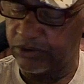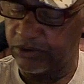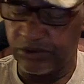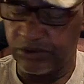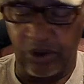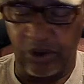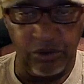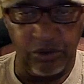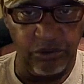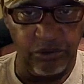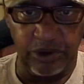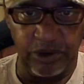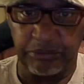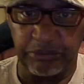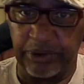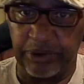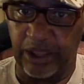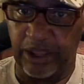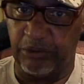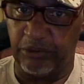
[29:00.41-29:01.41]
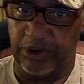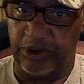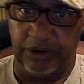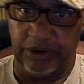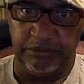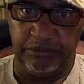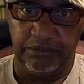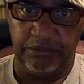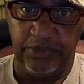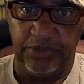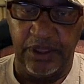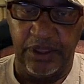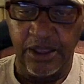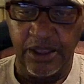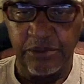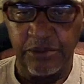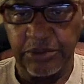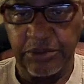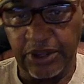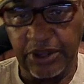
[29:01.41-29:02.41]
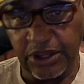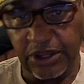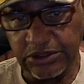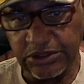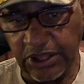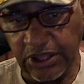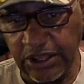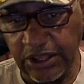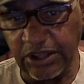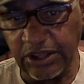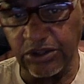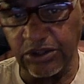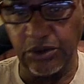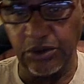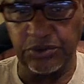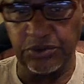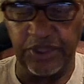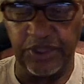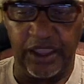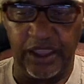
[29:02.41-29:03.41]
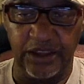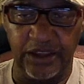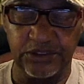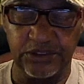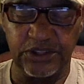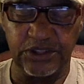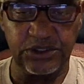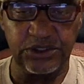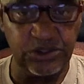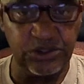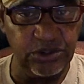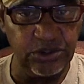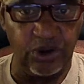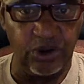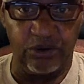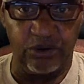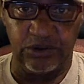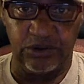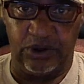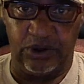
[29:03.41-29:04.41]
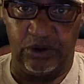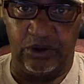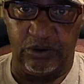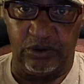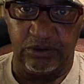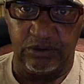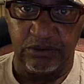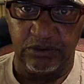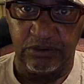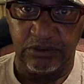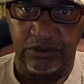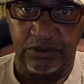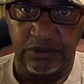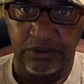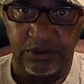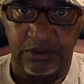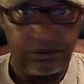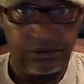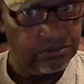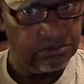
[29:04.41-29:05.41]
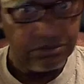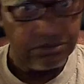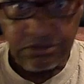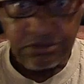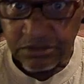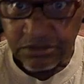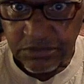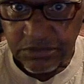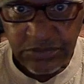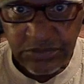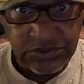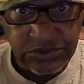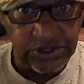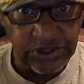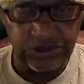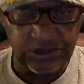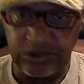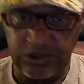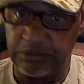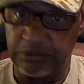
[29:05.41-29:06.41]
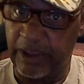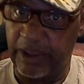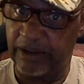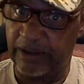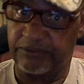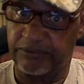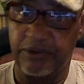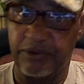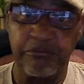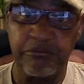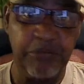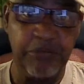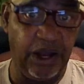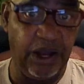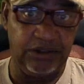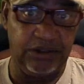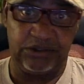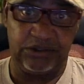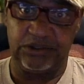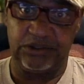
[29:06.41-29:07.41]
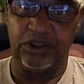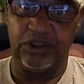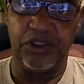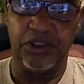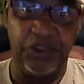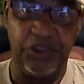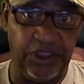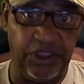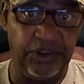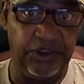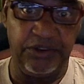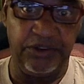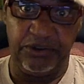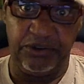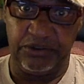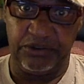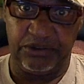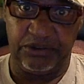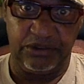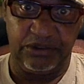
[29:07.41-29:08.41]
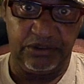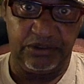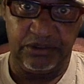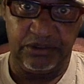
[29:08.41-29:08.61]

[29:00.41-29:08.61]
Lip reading: you don't want to play with him because he can do things that you don't know, set you back for months, years,